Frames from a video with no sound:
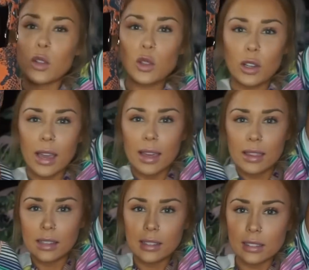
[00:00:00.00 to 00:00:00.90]
Look at
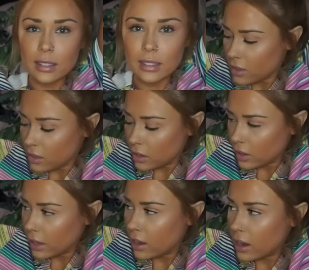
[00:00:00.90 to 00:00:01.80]
these. They're
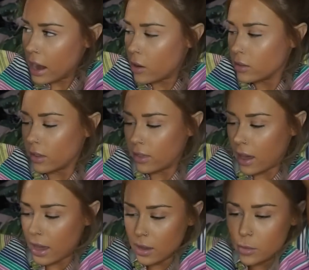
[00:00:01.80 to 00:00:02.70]
like cut out on the
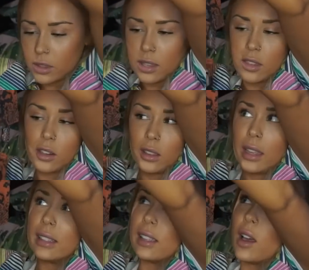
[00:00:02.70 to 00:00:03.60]
thigh, but then they're lace